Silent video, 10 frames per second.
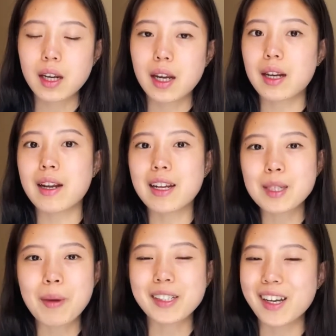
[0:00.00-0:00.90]
and I
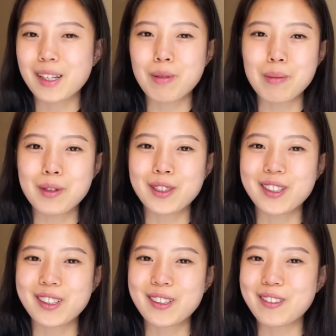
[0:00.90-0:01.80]
expect other people
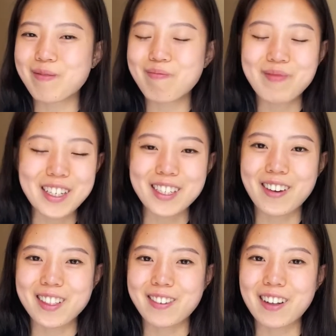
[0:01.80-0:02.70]
to be so
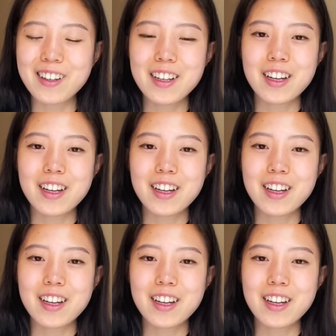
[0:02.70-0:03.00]
as well.